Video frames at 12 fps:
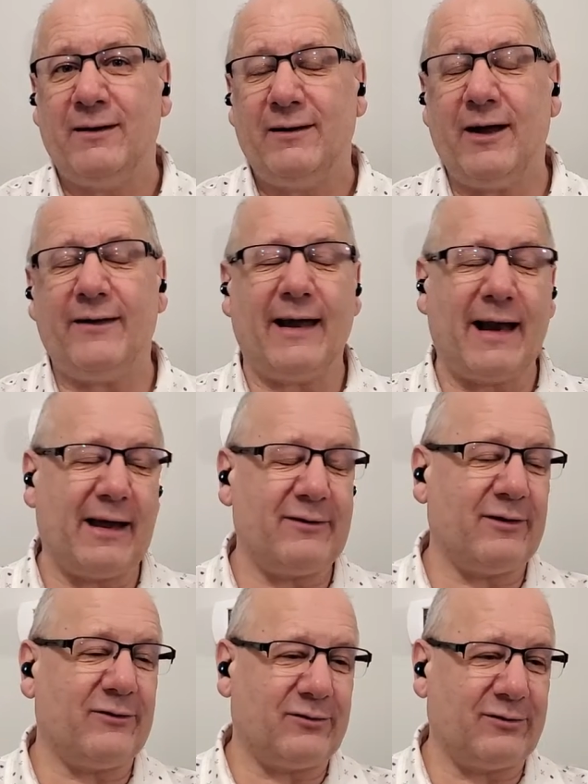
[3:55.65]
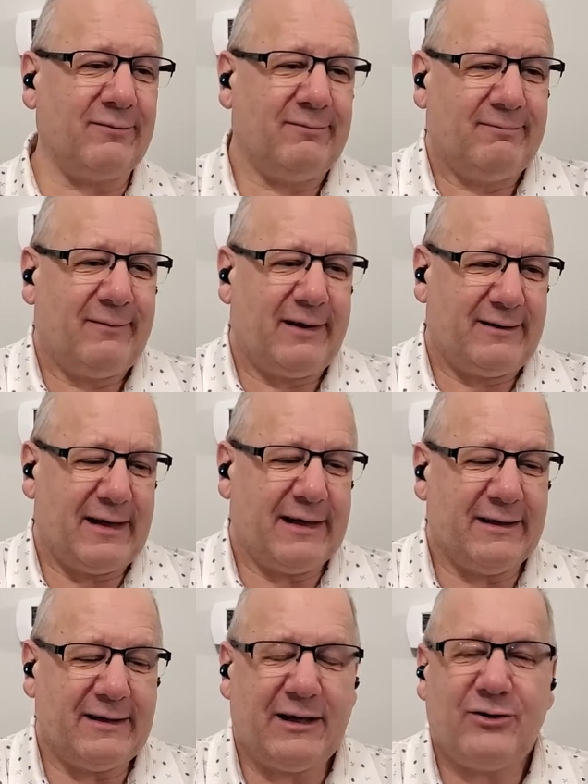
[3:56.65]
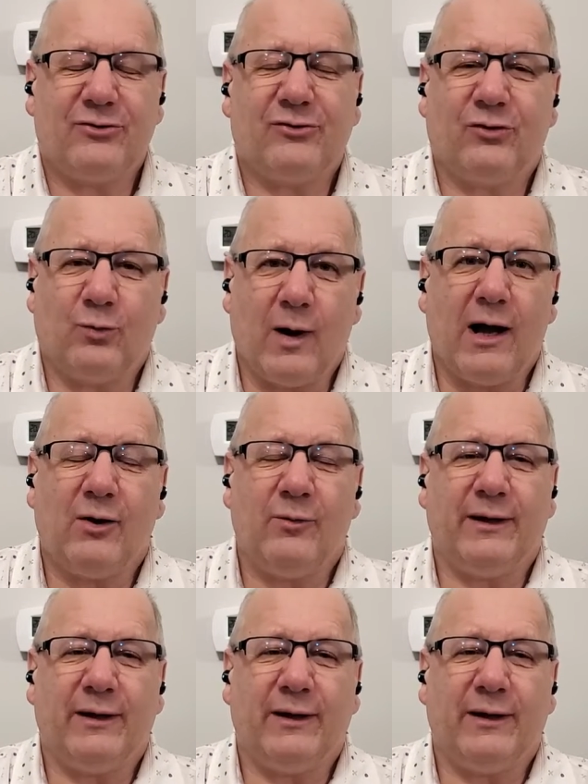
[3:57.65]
Now, that has its attendant dangers as well.